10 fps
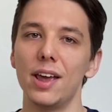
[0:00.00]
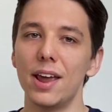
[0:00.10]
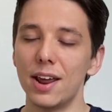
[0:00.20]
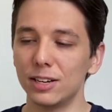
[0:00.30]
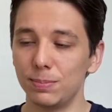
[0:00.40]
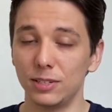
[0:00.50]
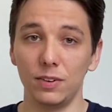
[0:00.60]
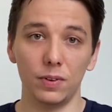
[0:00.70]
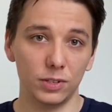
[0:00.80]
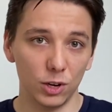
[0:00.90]
and
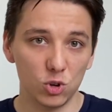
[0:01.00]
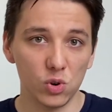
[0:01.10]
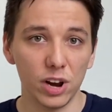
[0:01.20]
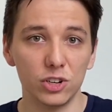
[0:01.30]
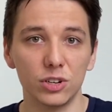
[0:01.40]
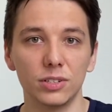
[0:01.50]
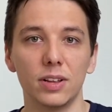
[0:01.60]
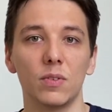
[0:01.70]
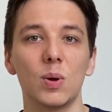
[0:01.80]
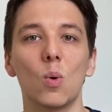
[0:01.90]
specific situations
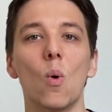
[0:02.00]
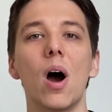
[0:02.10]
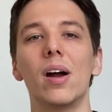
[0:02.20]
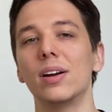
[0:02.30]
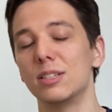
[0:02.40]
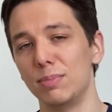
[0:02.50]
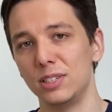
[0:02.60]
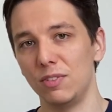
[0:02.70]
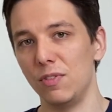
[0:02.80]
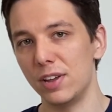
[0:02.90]
that require a
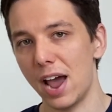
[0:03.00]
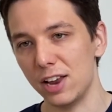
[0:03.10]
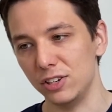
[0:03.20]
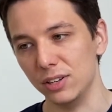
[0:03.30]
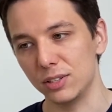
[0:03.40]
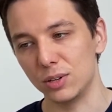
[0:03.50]
specific gadget.